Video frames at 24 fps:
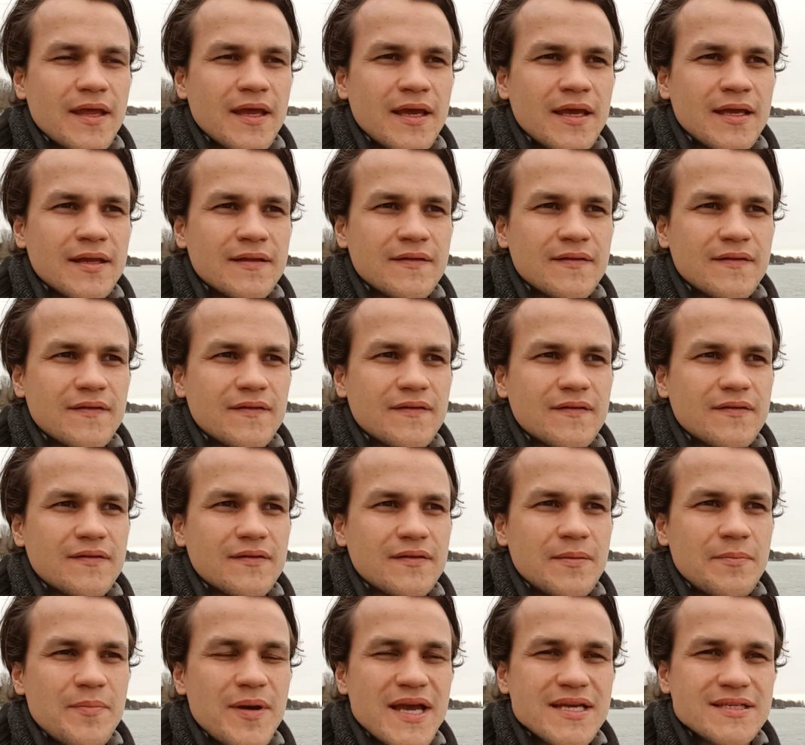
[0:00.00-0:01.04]
it's
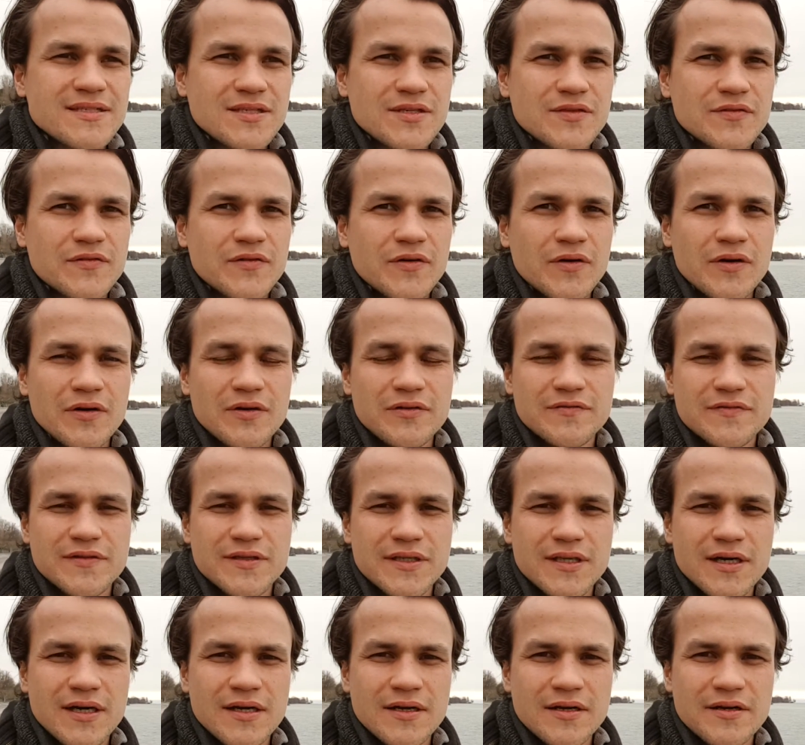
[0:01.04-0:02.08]
the basis for all of
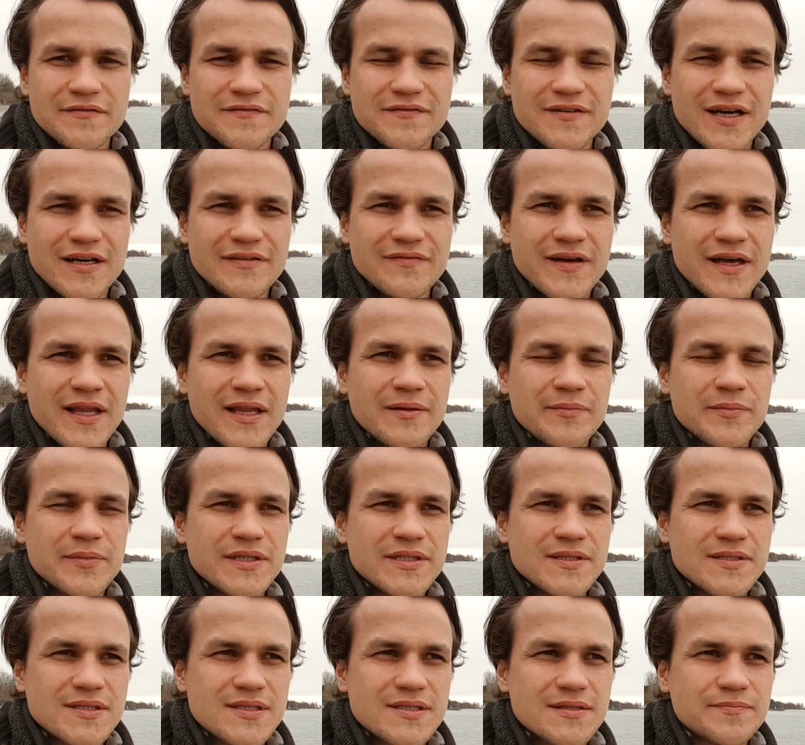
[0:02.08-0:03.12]
it are the 5
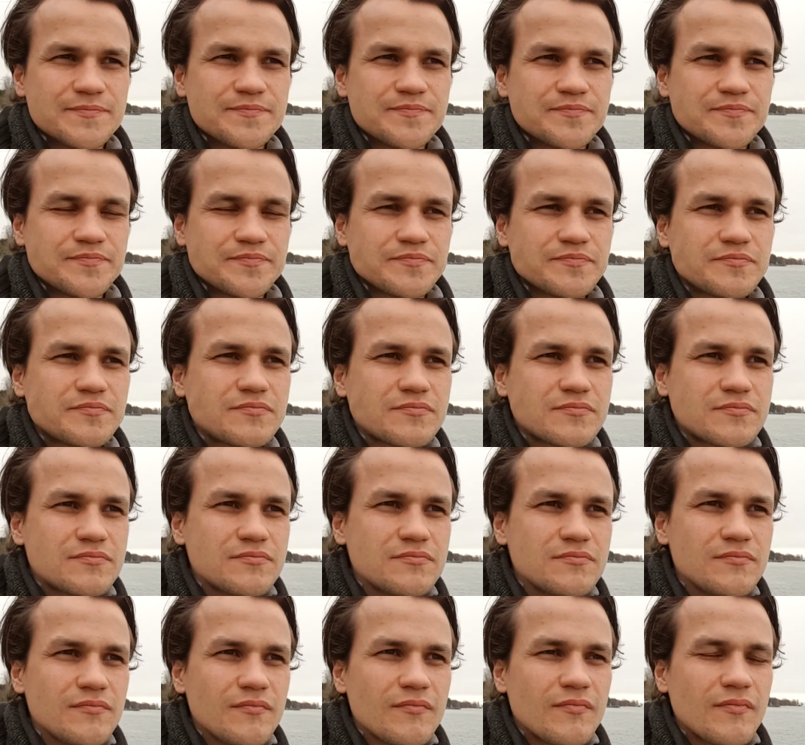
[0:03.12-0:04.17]
elements.
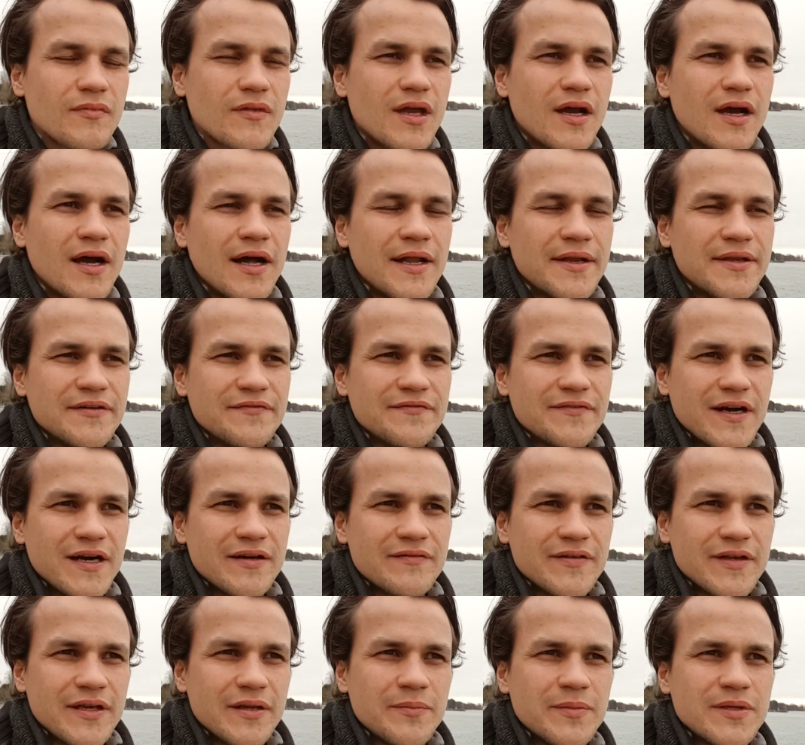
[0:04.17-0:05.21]
The
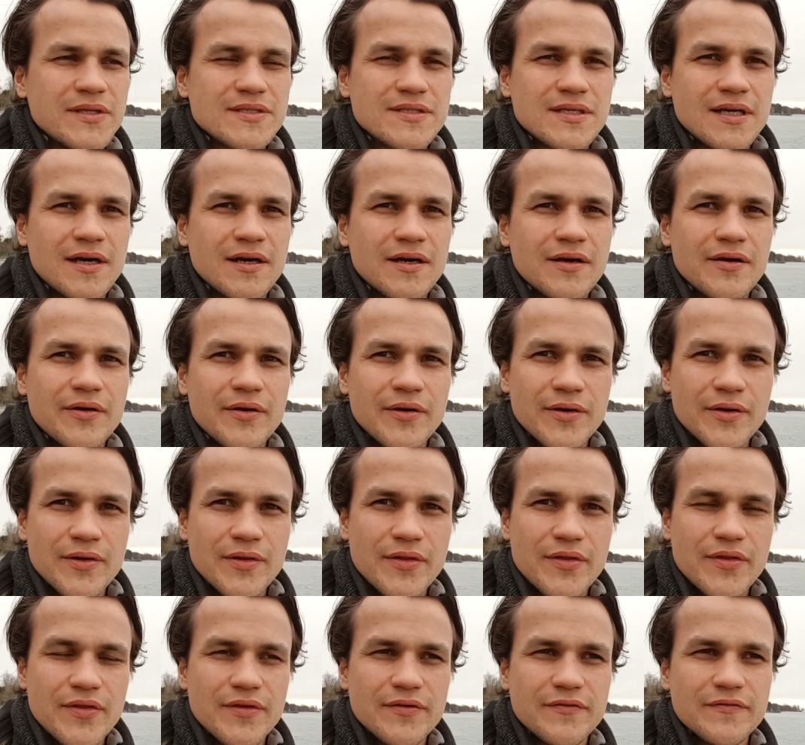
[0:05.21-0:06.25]
5 elements are
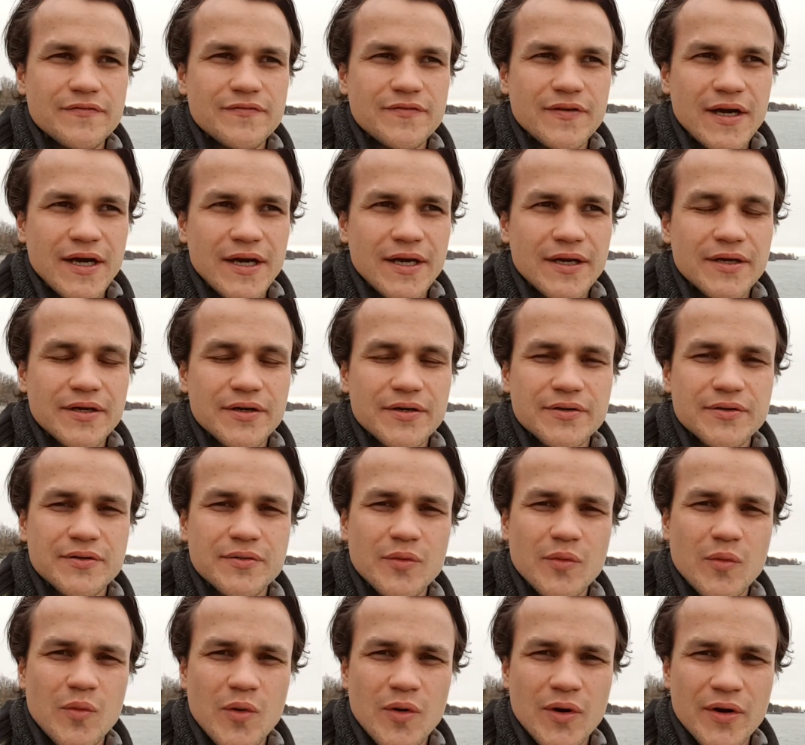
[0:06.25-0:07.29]
earth, fire,
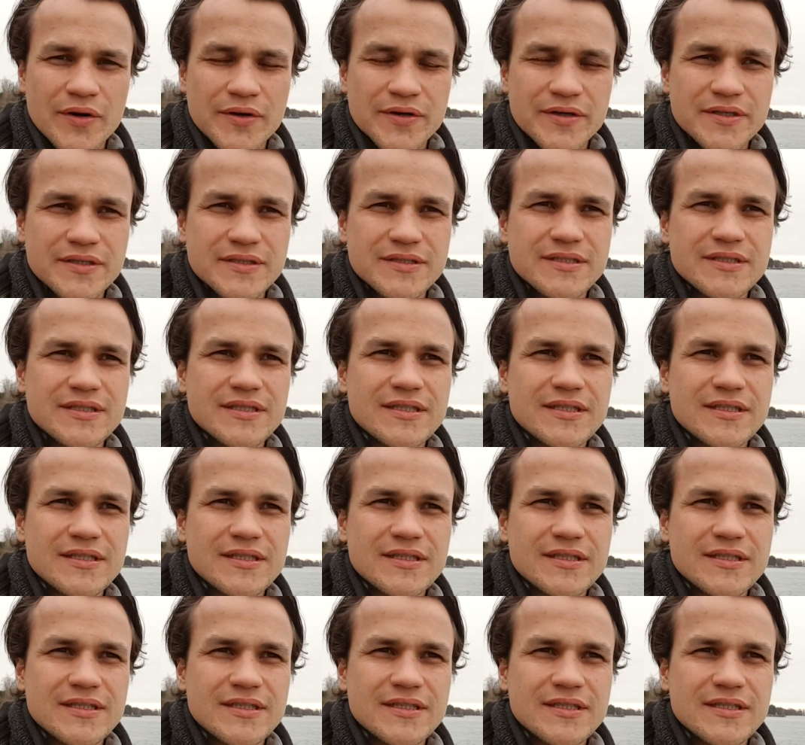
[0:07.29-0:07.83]
water,